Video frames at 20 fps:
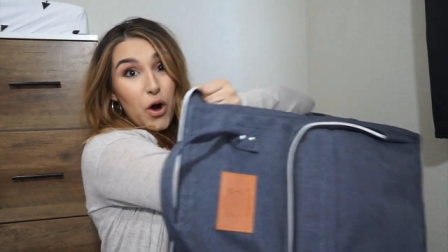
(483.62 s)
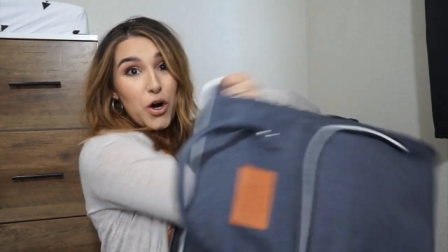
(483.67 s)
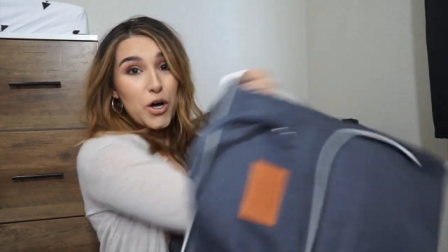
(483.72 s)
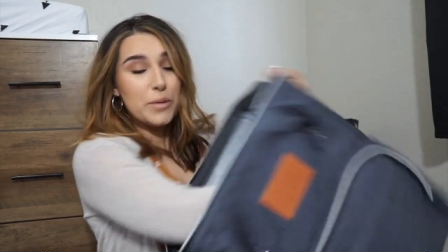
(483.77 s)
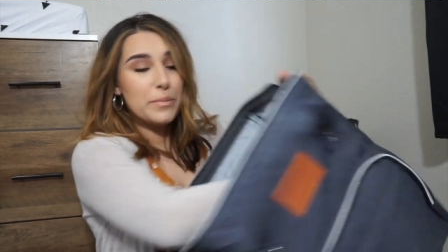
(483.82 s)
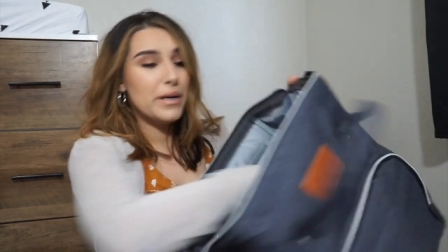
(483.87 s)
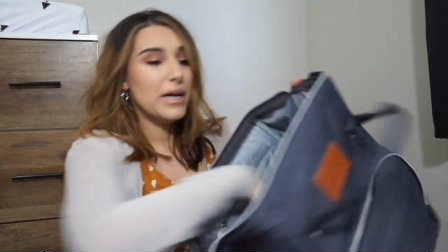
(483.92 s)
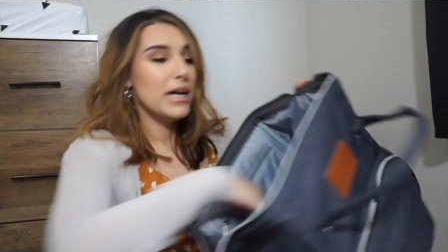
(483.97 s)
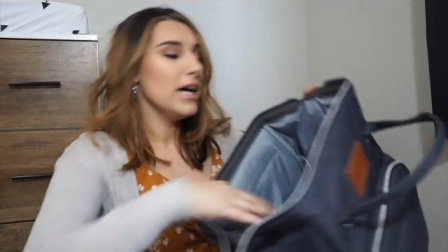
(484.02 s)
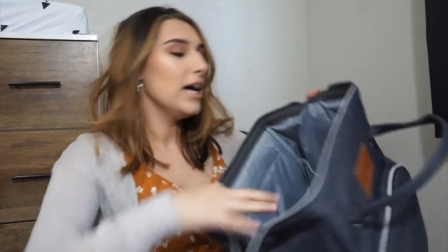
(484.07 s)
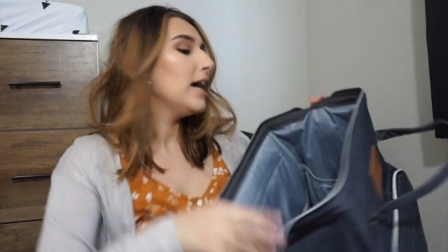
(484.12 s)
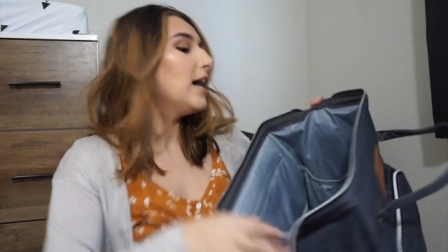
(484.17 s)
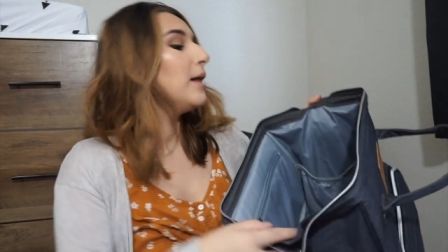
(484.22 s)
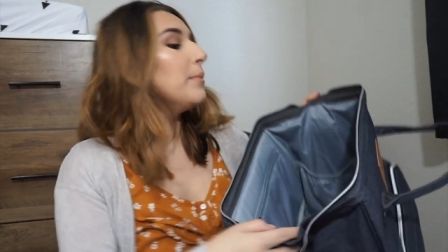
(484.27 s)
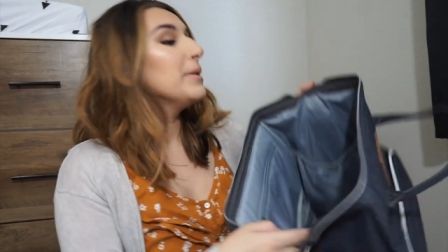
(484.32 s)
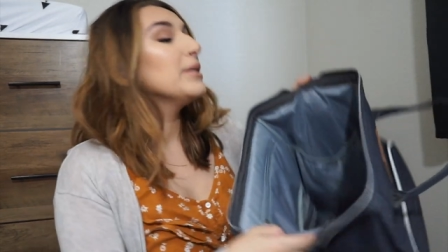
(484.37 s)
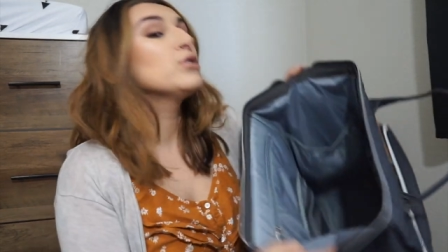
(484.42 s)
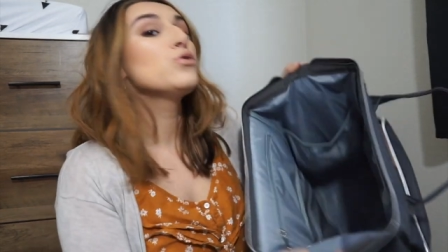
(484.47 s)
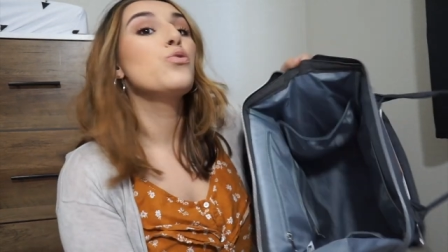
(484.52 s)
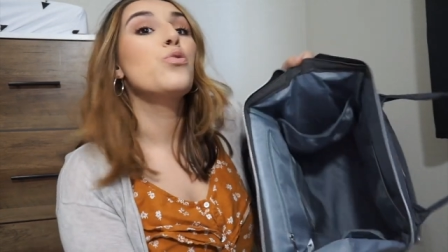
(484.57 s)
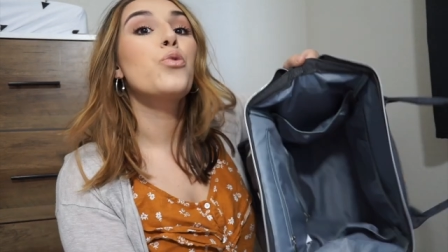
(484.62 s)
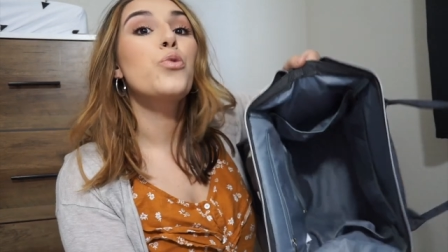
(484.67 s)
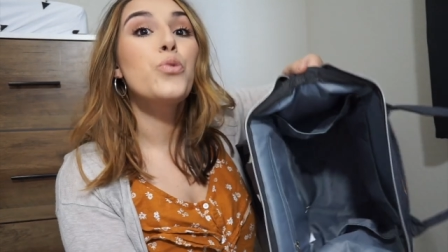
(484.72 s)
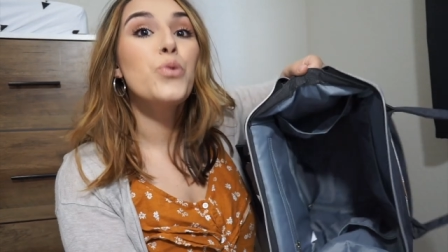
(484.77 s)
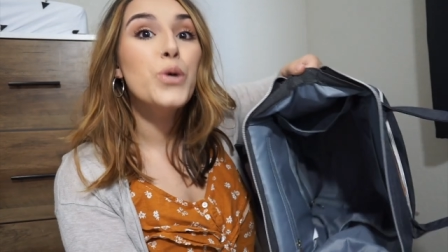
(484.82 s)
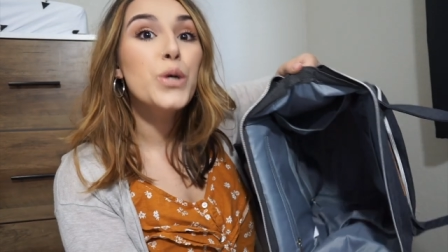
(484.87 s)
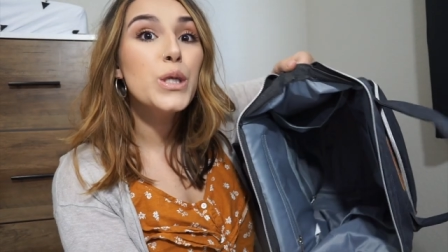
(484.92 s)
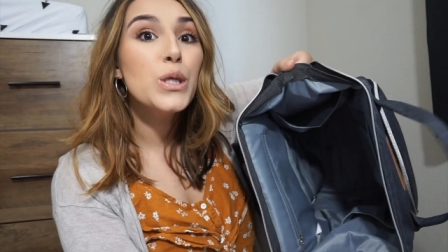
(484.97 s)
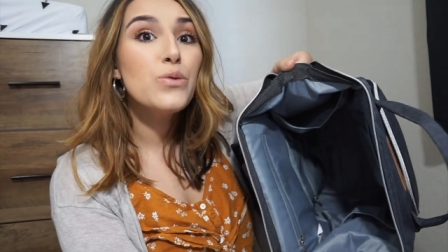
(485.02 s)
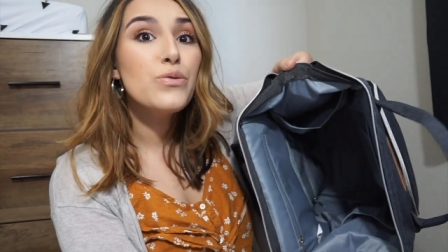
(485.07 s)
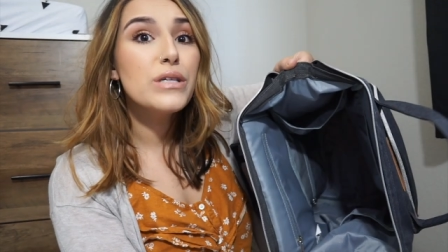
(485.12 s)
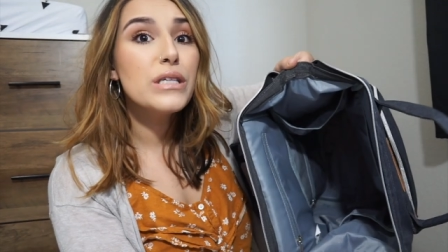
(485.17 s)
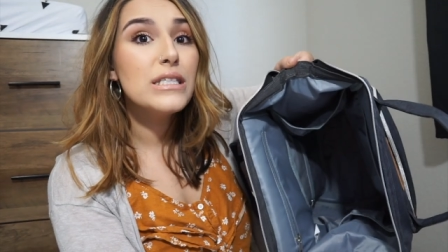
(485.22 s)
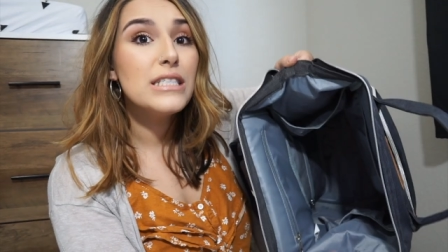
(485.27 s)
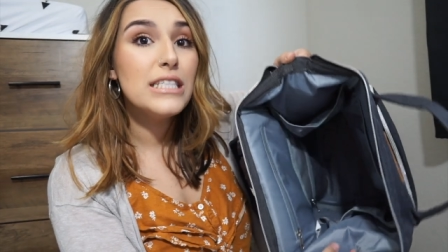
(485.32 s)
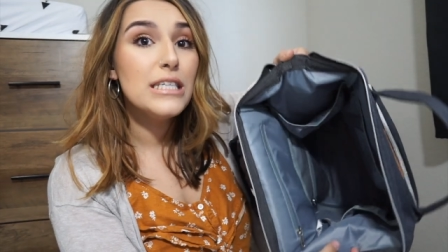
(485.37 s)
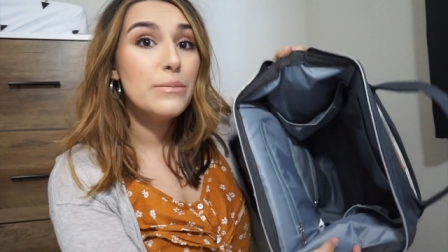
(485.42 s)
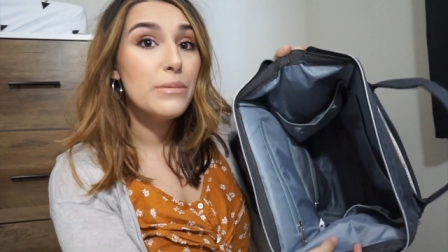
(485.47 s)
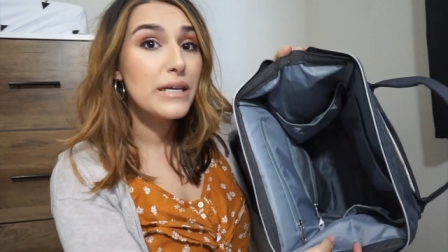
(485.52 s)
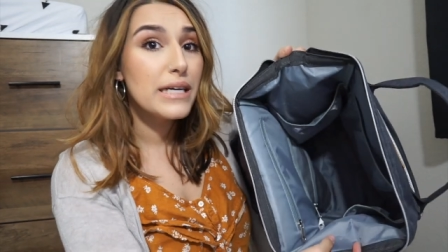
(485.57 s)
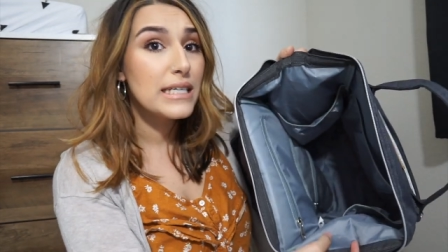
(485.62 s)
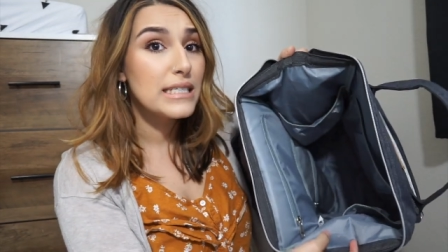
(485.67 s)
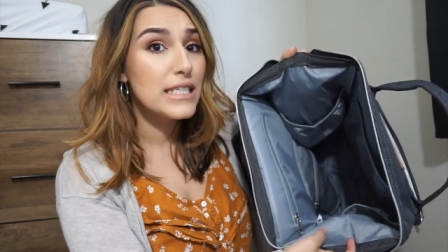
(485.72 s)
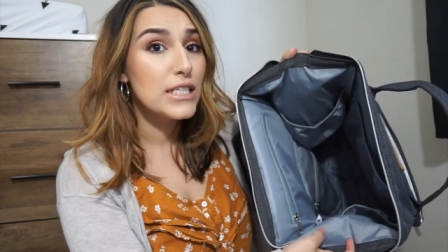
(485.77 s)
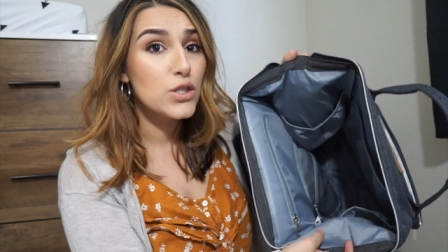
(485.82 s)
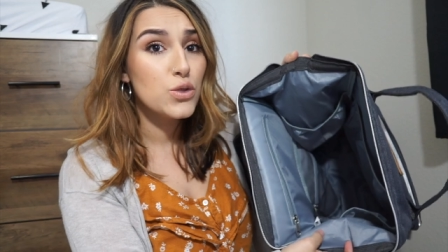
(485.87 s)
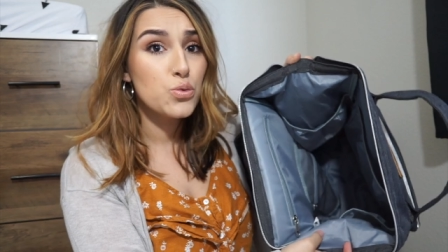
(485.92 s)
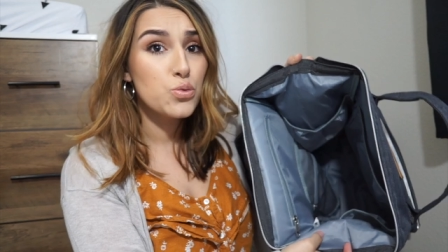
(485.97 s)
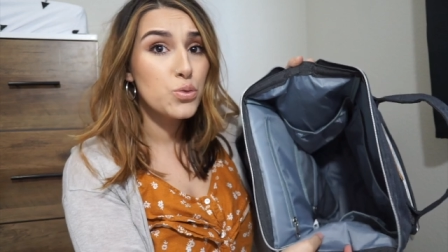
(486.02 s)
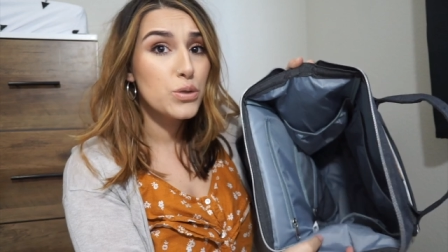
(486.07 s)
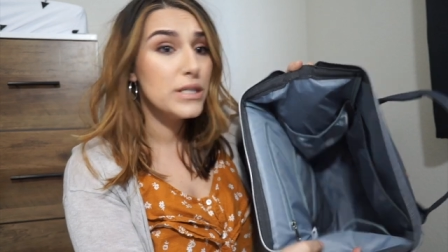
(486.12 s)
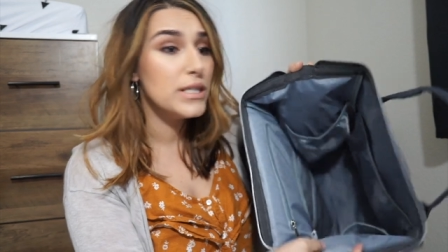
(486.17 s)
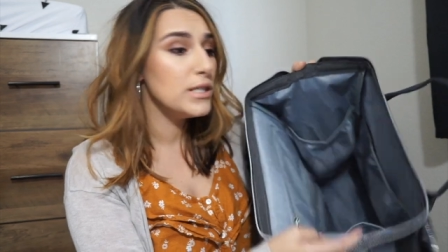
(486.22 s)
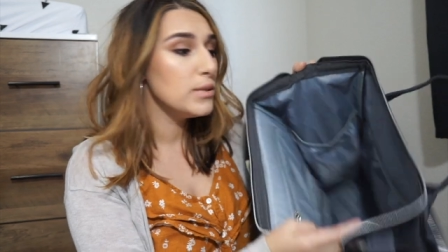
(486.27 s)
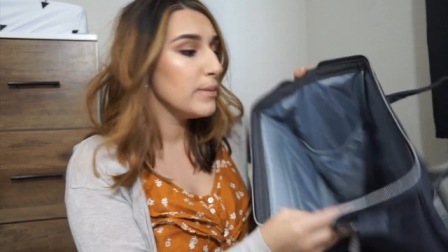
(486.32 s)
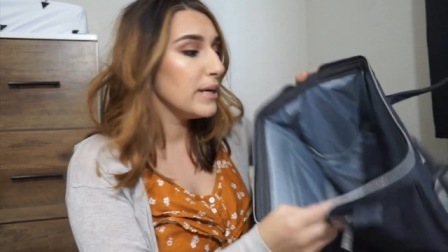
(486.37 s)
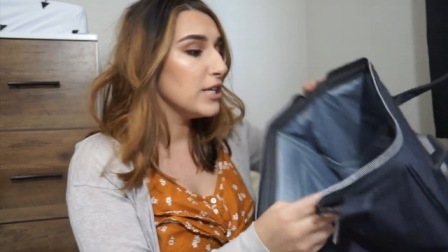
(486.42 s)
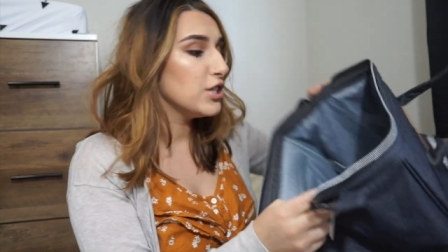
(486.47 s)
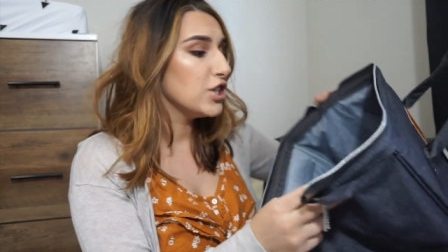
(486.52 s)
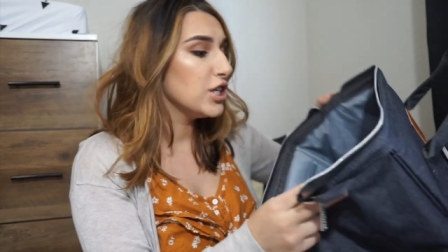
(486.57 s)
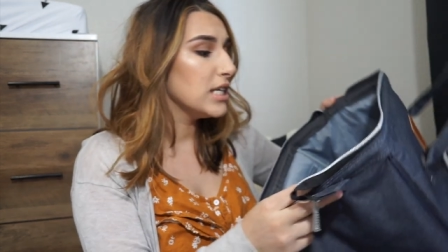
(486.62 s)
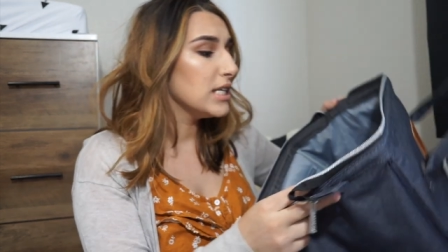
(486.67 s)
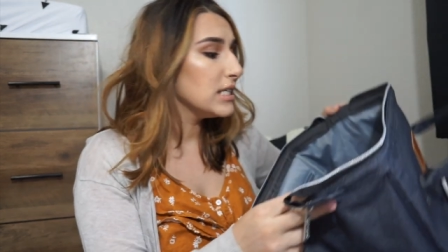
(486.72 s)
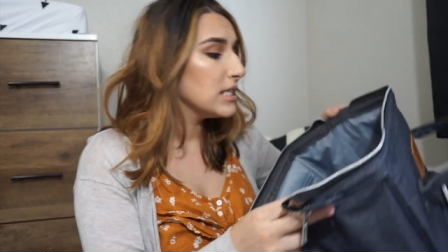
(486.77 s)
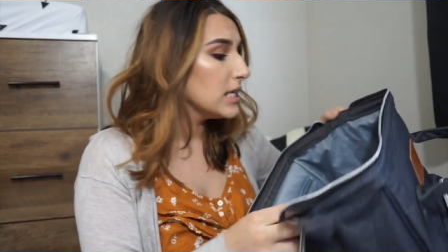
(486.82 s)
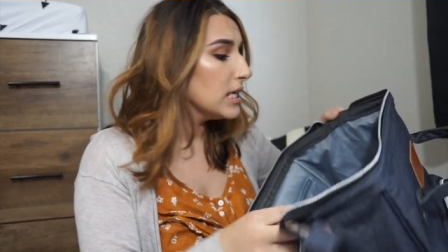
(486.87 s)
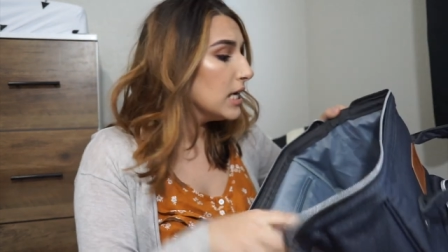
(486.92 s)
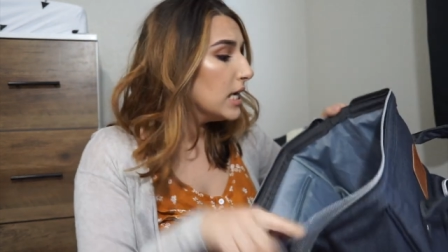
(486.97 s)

arm. Um, it's really, really deep. Like I said, it's really spacious.